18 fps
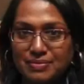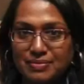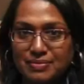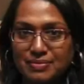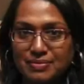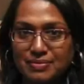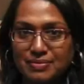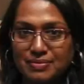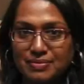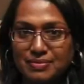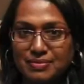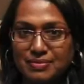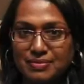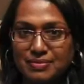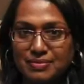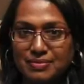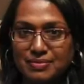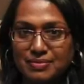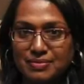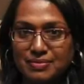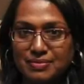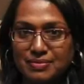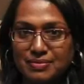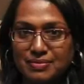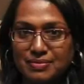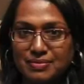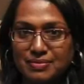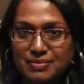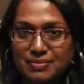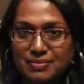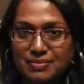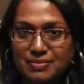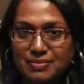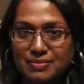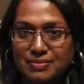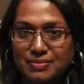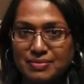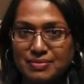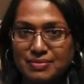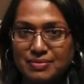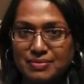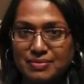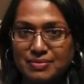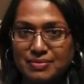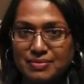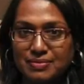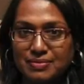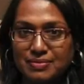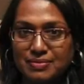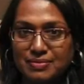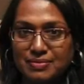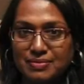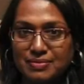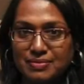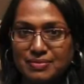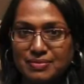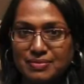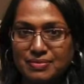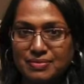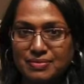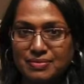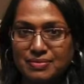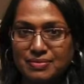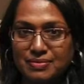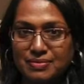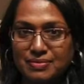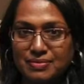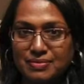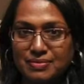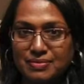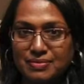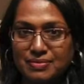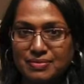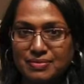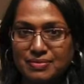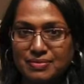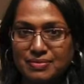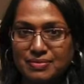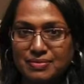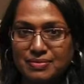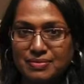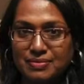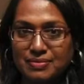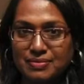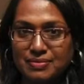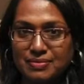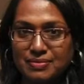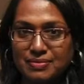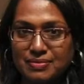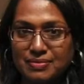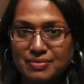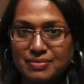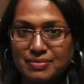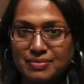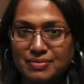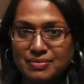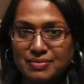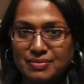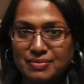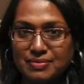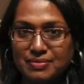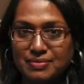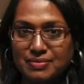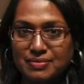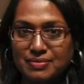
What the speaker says: This person isn't speaking.